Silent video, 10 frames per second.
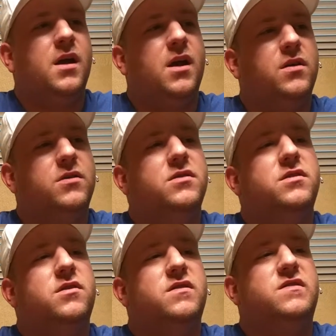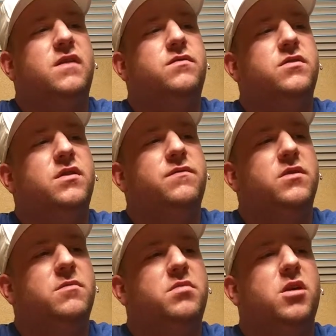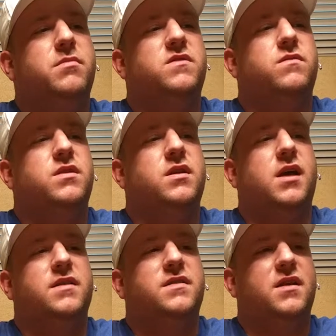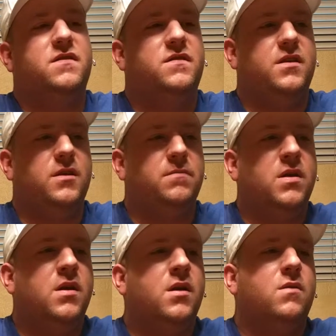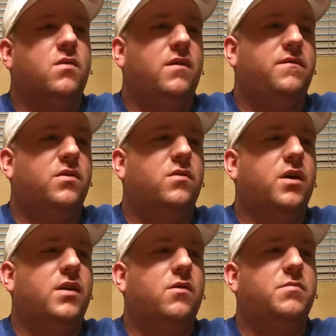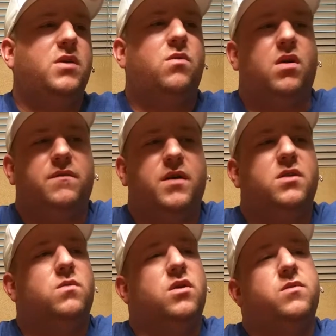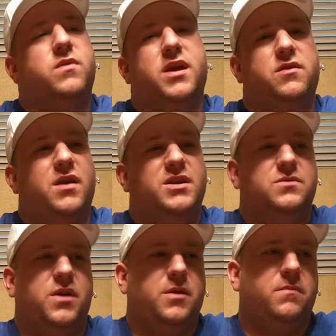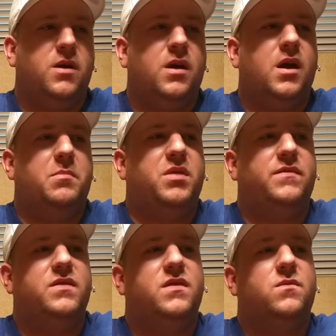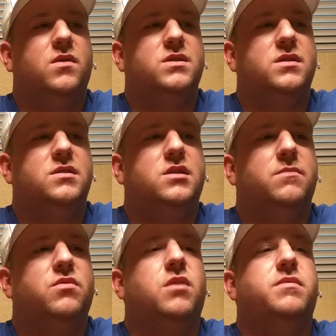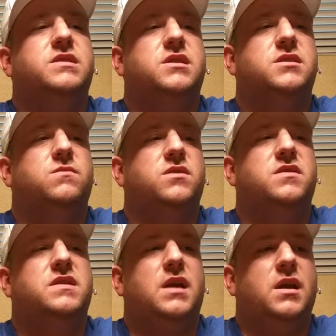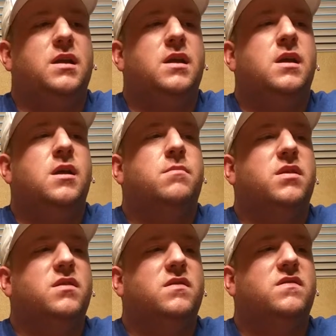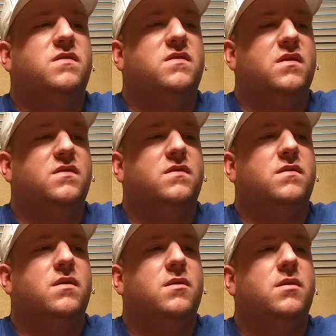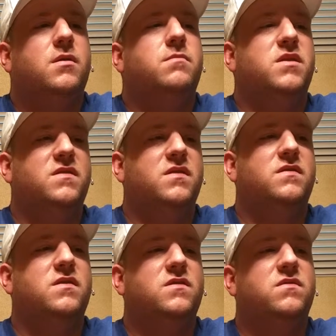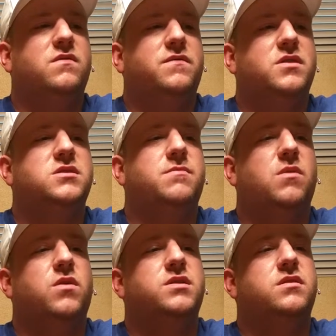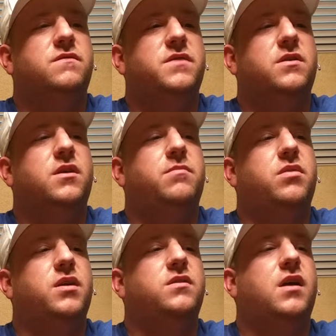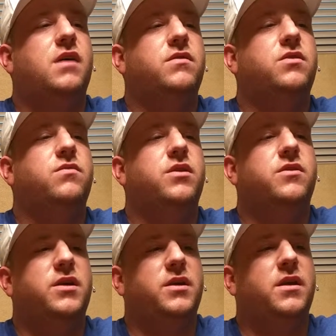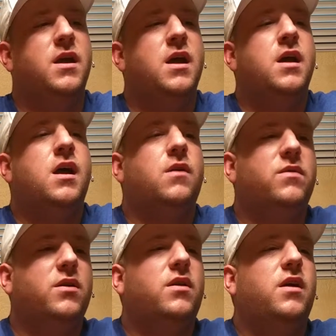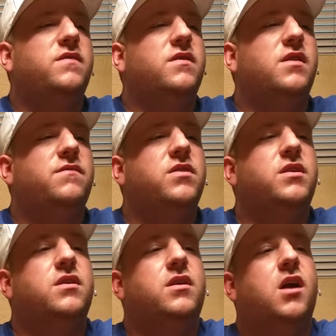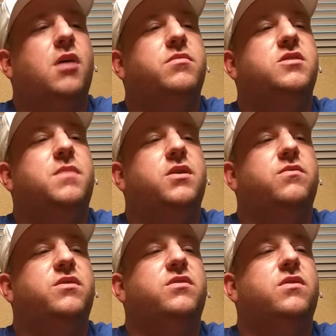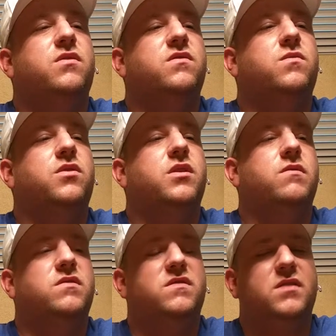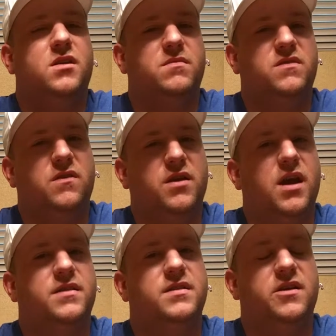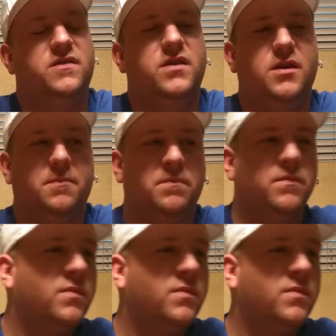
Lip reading: I learned that there are several different departments within ITSD, where I feel like I would be qualified to work when I graduate. I previously worked in a temporary position with the state, but since this was the first time I worked in the field I planned to have a career in, I realized I definitely can accomplish my career goals working with the state of Missouri ITSD.